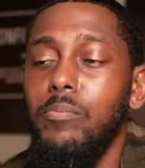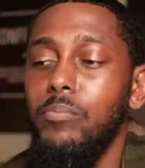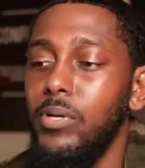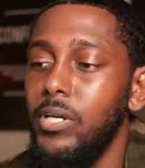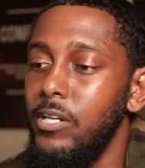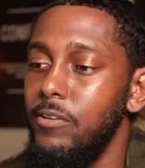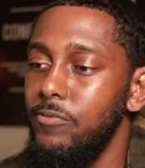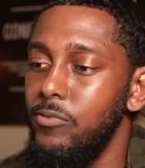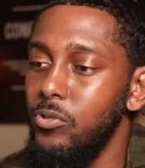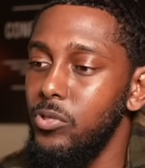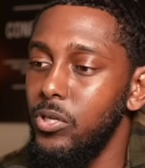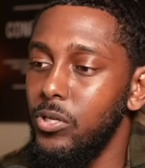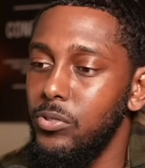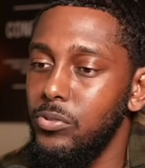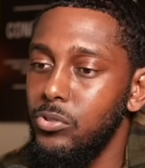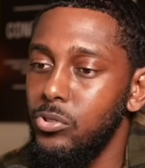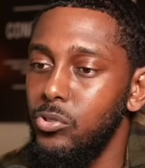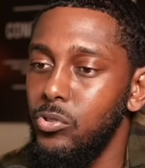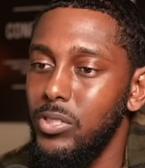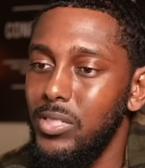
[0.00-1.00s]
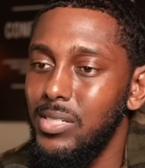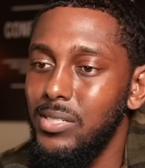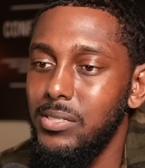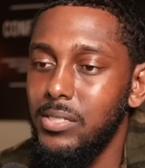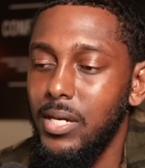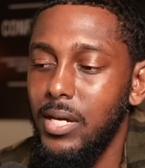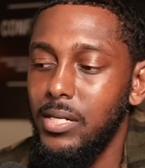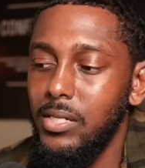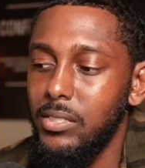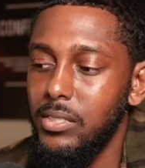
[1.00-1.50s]
But if you're going to do these
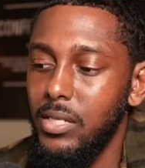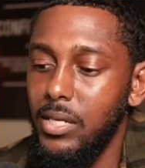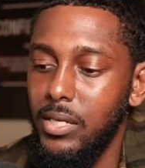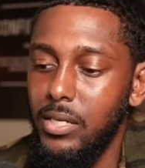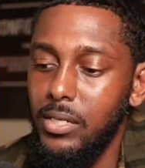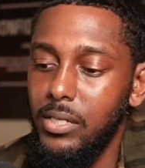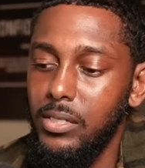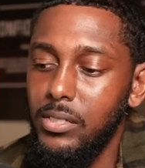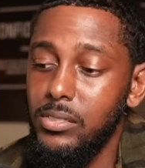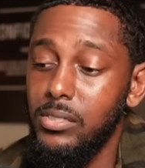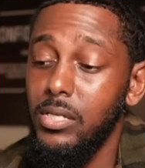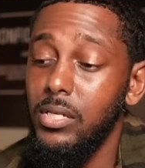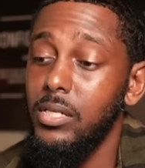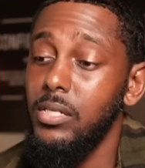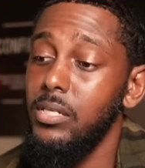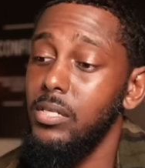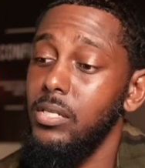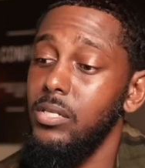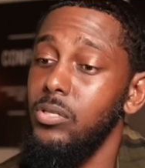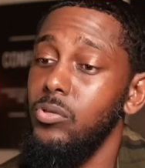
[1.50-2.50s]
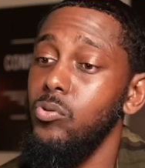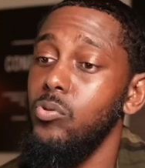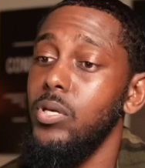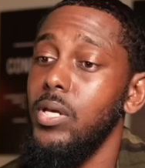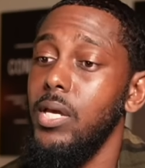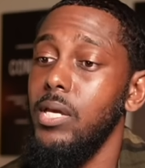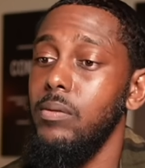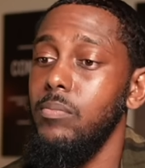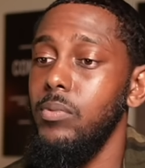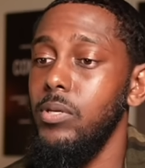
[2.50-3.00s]
kind of things, then you
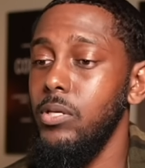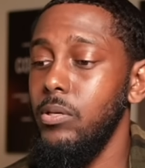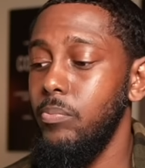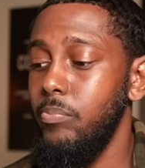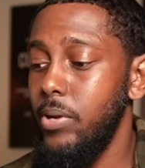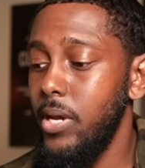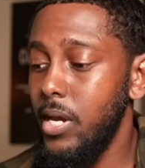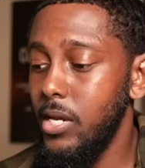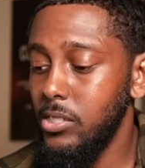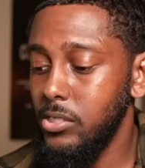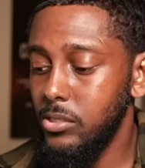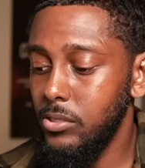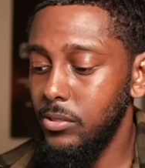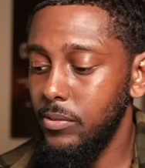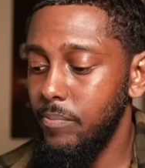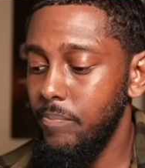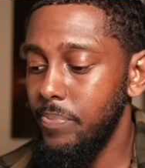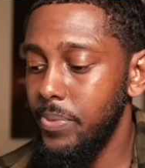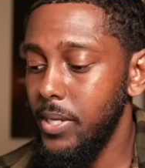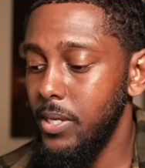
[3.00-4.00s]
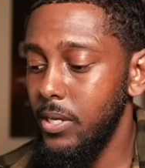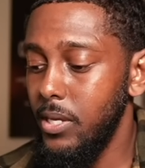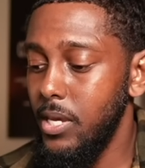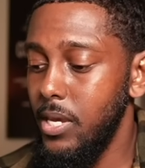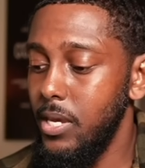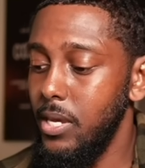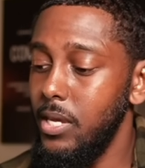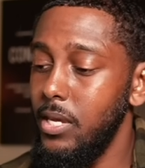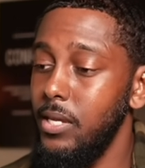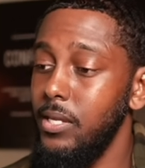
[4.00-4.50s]
can't be a pastor.
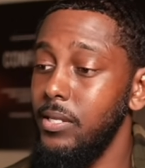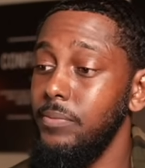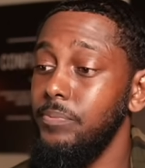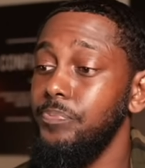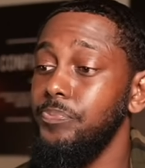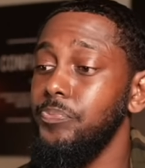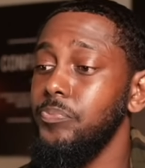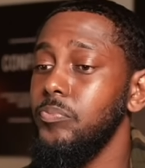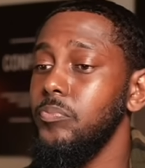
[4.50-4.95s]
And